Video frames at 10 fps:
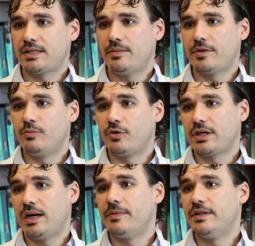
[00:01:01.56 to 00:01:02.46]
common or more
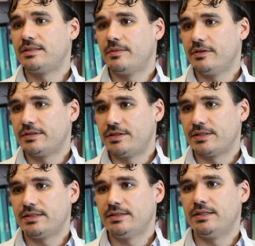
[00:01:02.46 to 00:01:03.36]
common than some of those I
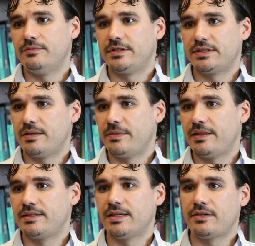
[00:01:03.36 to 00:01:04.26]
just listed, which is going to be
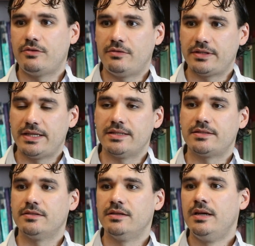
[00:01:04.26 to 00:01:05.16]
things like colon
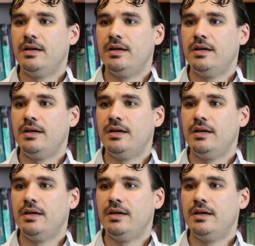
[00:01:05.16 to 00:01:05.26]
cancer,